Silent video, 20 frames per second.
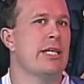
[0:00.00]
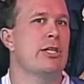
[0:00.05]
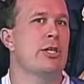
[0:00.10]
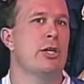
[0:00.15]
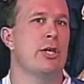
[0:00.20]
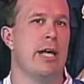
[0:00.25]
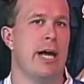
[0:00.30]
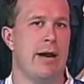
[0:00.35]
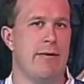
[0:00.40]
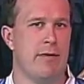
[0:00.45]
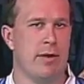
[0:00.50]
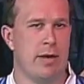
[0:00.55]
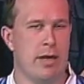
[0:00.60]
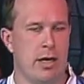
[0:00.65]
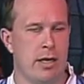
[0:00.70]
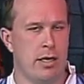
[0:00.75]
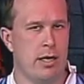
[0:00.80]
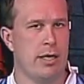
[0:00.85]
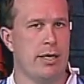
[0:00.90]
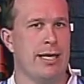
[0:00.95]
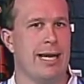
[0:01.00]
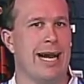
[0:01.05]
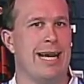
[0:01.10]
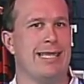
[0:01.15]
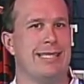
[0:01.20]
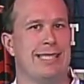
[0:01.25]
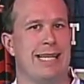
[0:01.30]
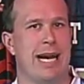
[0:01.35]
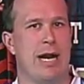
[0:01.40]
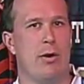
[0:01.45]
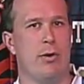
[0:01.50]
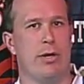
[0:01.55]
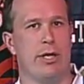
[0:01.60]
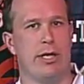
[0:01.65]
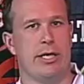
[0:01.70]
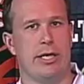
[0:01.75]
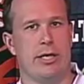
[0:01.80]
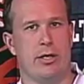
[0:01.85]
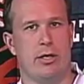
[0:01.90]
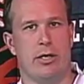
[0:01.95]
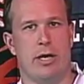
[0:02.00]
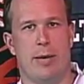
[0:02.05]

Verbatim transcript: could have an, a, a nice outing here.